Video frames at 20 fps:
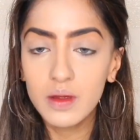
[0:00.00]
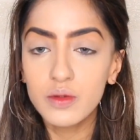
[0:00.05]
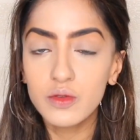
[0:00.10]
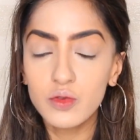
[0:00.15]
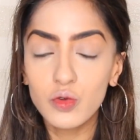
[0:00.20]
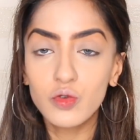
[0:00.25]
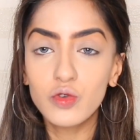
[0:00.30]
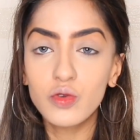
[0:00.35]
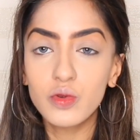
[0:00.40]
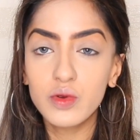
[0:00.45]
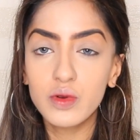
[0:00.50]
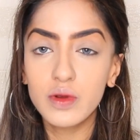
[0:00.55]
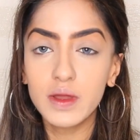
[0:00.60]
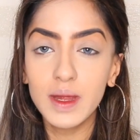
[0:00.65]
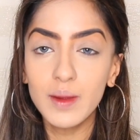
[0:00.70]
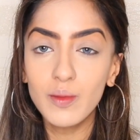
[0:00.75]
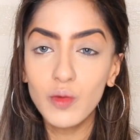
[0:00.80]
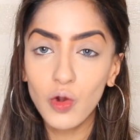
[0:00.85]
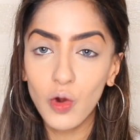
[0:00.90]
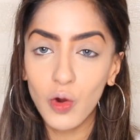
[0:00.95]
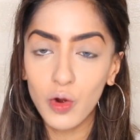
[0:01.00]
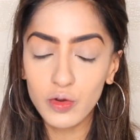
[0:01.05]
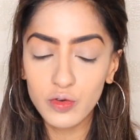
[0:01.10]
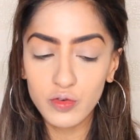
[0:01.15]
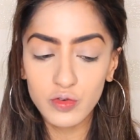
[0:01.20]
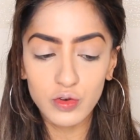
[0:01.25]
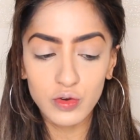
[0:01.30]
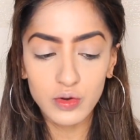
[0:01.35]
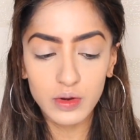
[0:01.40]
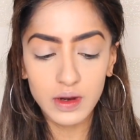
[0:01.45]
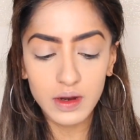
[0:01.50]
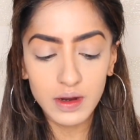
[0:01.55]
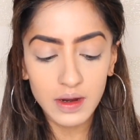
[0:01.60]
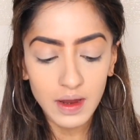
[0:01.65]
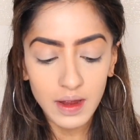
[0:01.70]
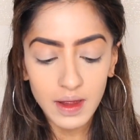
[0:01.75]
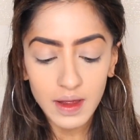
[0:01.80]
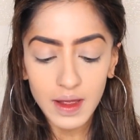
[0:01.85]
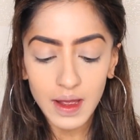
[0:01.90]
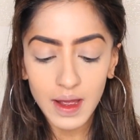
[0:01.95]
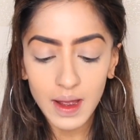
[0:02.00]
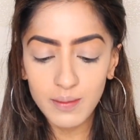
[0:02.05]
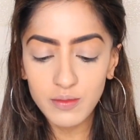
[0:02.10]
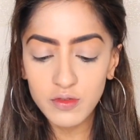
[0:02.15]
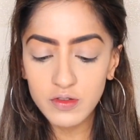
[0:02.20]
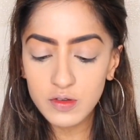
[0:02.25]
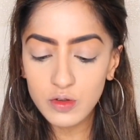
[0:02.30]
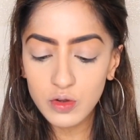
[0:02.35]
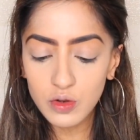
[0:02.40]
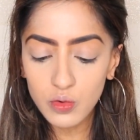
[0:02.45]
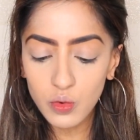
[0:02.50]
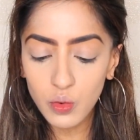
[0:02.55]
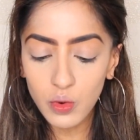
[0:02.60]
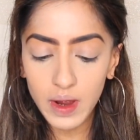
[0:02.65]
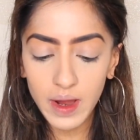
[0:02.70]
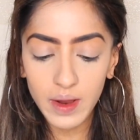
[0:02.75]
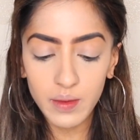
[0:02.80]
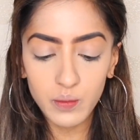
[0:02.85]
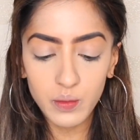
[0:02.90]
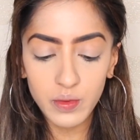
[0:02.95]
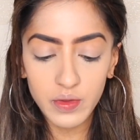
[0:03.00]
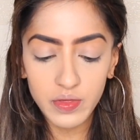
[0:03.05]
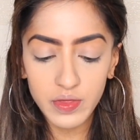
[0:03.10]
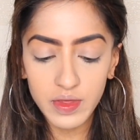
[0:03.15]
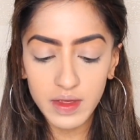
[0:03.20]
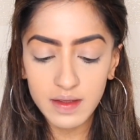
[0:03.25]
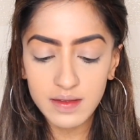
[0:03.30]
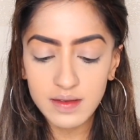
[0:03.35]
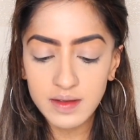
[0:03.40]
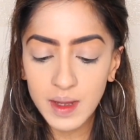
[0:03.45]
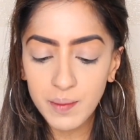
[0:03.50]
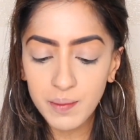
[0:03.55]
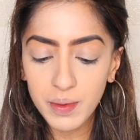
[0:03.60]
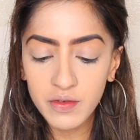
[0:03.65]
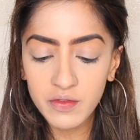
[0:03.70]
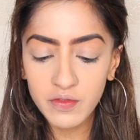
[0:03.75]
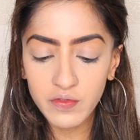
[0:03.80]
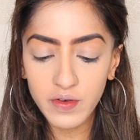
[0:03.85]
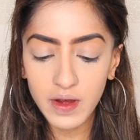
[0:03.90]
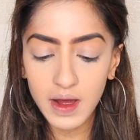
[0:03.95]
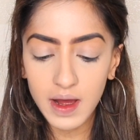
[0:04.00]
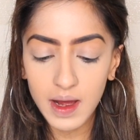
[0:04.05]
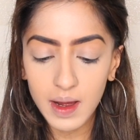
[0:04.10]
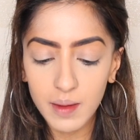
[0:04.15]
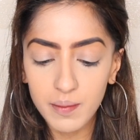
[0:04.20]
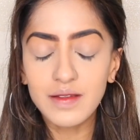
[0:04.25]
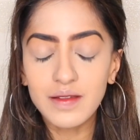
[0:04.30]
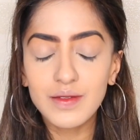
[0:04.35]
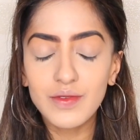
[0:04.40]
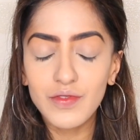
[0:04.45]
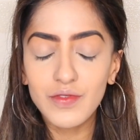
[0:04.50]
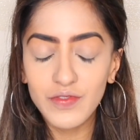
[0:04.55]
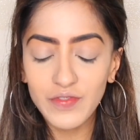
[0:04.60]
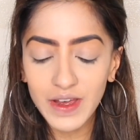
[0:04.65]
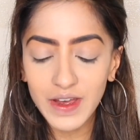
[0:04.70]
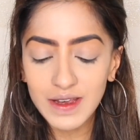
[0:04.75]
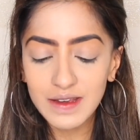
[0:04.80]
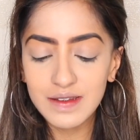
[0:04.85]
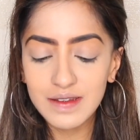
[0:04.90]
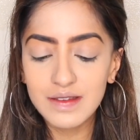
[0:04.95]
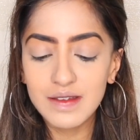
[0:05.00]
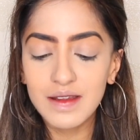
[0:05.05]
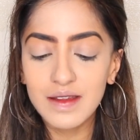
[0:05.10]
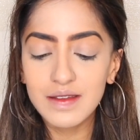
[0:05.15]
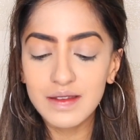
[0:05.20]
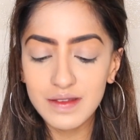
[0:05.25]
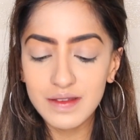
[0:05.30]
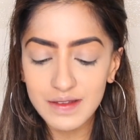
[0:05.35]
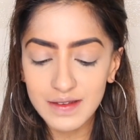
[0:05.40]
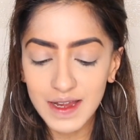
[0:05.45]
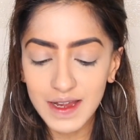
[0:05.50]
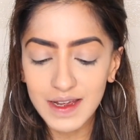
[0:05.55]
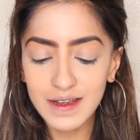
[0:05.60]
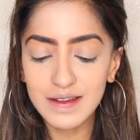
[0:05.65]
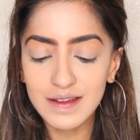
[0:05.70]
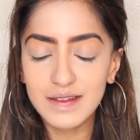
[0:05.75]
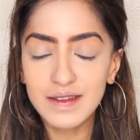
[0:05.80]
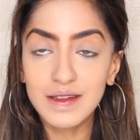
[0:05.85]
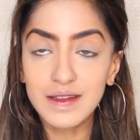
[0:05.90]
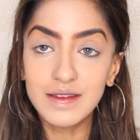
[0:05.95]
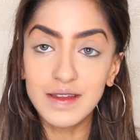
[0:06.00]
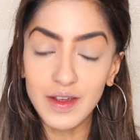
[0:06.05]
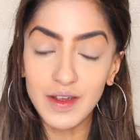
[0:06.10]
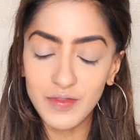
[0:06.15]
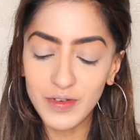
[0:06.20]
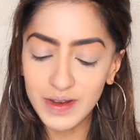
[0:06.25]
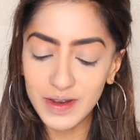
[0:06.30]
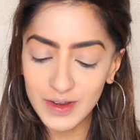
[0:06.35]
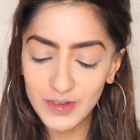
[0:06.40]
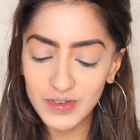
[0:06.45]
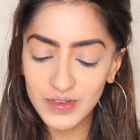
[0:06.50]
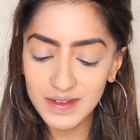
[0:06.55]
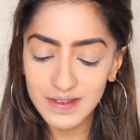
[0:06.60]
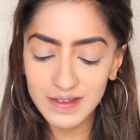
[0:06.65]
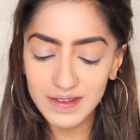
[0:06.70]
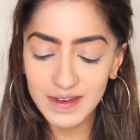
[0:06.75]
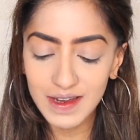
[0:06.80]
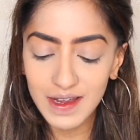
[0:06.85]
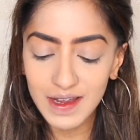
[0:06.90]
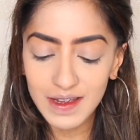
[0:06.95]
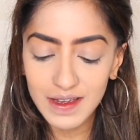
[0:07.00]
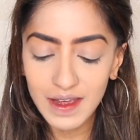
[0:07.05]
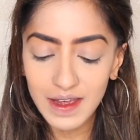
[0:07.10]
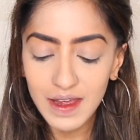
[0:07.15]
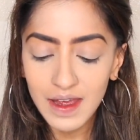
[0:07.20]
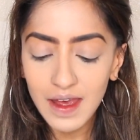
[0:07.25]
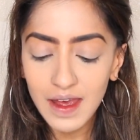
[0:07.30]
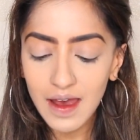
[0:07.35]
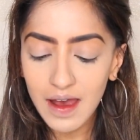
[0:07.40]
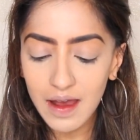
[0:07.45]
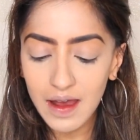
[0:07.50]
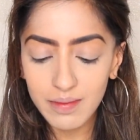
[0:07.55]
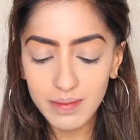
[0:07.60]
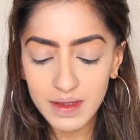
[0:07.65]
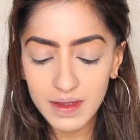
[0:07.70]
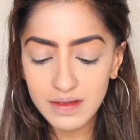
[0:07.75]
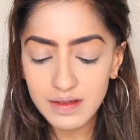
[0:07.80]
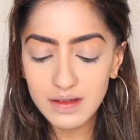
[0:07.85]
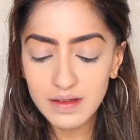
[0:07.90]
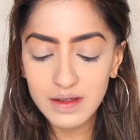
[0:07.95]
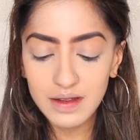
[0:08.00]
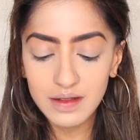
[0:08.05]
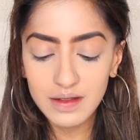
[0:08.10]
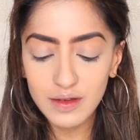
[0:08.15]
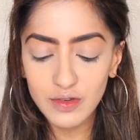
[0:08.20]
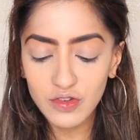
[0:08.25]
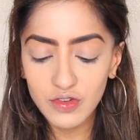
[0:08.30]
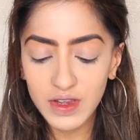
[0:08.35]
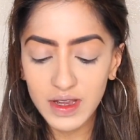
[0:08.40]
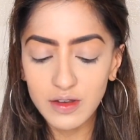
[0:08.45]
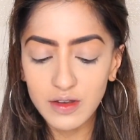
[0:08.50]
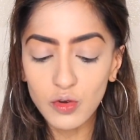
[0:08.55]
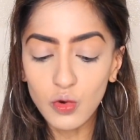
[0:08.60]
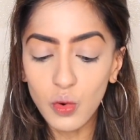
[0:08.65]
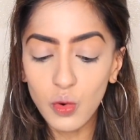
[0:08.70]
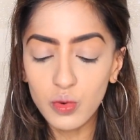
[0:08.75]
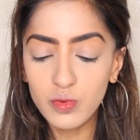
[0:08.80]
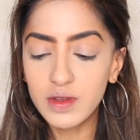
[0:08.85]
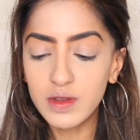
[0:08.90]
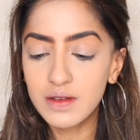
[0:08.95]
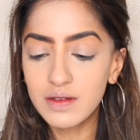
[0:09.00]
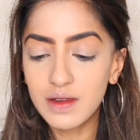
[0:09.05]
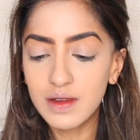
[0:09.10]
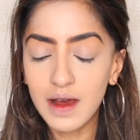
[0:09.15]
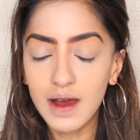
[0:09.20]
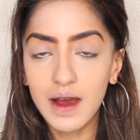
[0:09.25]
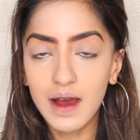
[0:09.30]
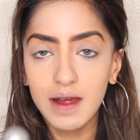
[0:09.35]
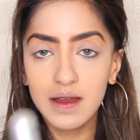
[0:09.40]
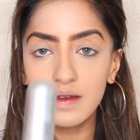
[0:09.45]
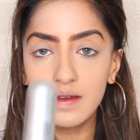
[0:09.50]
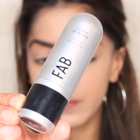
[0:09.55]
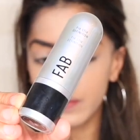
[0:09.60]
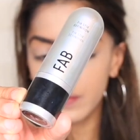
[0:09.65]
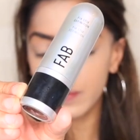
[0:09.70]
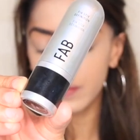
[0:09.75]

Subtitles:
So to cream contour, I'm just going to go in with this Nip and Fab Fix Stix Definition Stick, and this is in the shade Golden Tan.